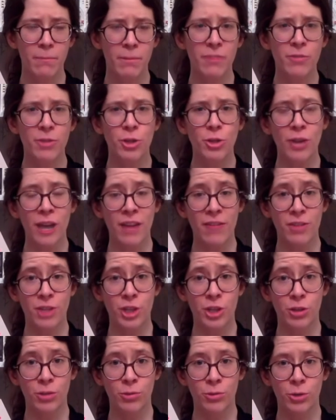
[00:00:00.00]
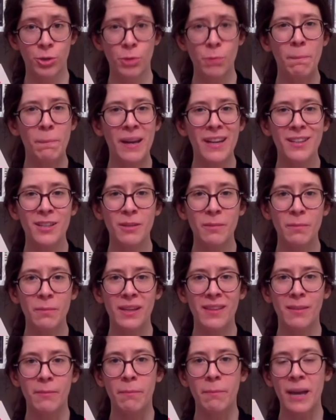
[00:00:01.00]
But if you do have children, you better
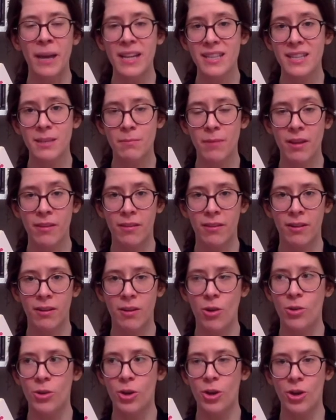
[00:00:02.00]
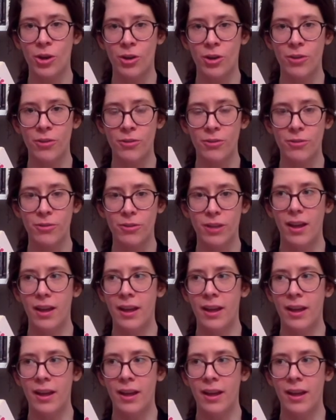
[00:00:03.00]
be the best mother on earth